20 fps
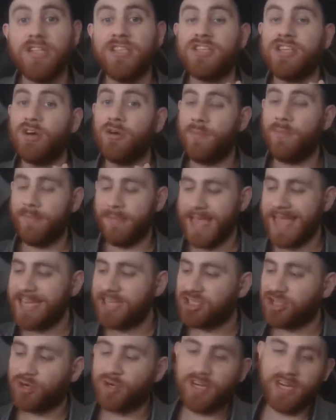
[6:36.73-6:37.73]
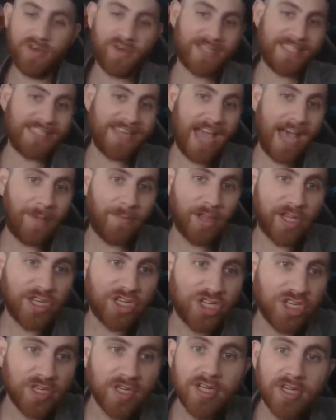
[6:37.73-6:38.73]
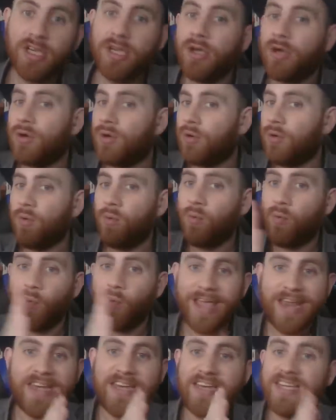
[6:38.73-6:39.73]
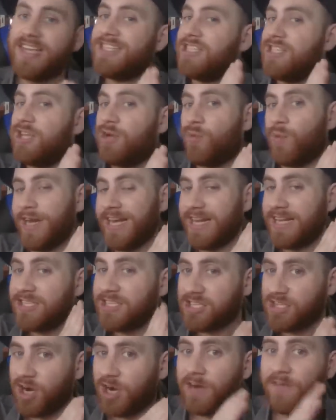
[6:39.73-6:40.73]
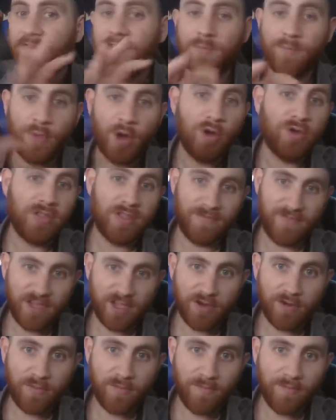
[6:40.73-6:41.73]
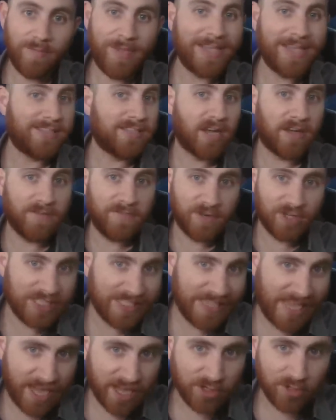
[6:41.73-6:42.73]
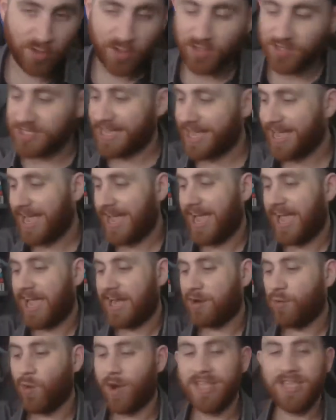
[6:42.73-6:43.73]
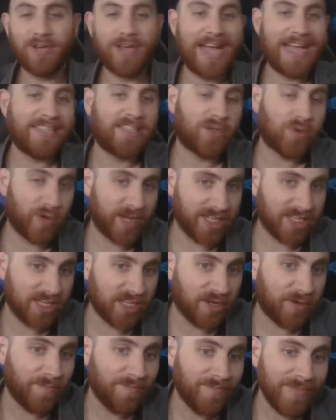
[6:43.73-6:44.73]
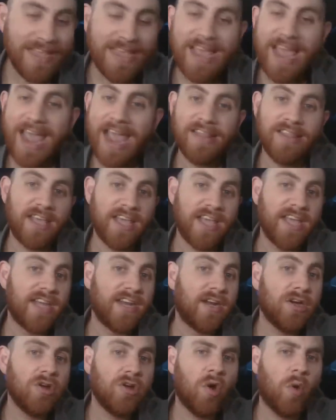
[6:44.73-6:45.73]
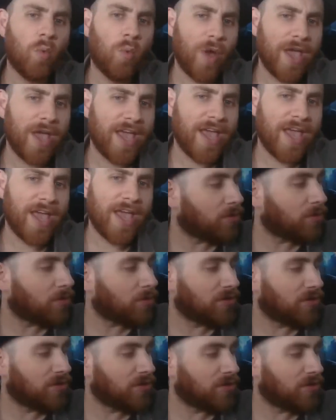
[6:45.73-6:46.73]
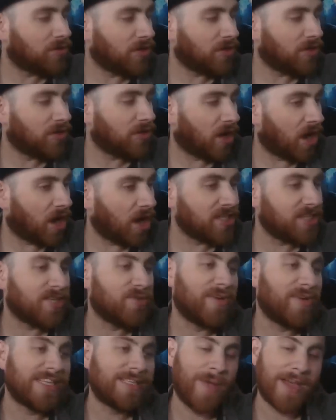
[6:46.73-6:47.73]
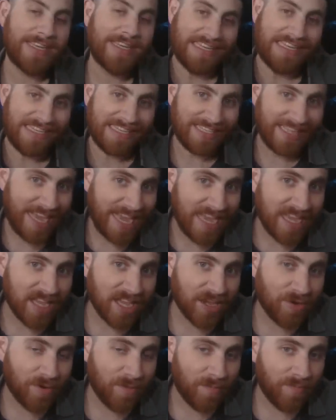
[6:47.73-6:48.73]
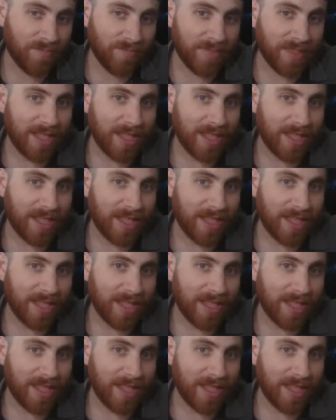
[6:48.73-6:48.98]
So make sure to establish, when does the reading start for both of you based off your schedules and what you guys agreed to? And then when and how long do you expect it to take you?